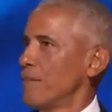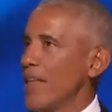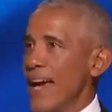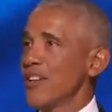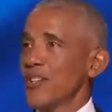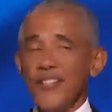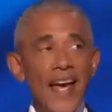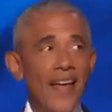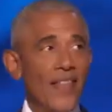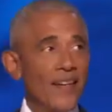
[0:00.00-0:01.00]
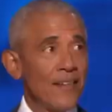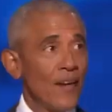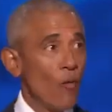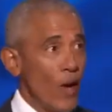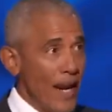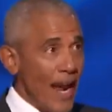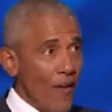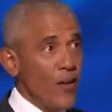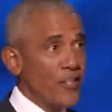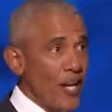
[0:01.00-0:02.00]
They understand that when
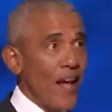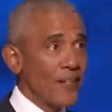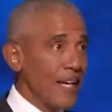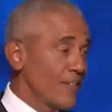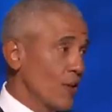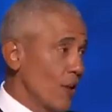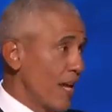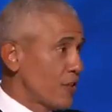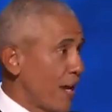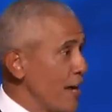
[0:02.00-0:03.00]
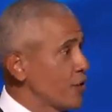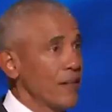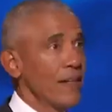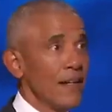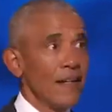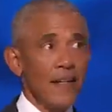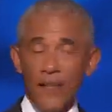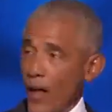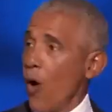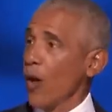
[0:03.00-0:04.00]
every child gets a good education,
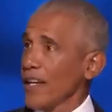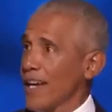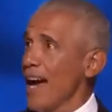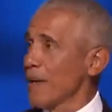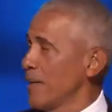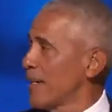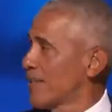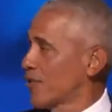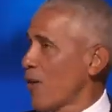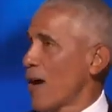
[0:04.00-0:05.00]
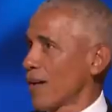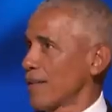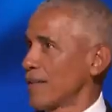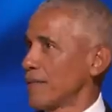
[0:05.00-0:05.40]
the whole economy gets stronger.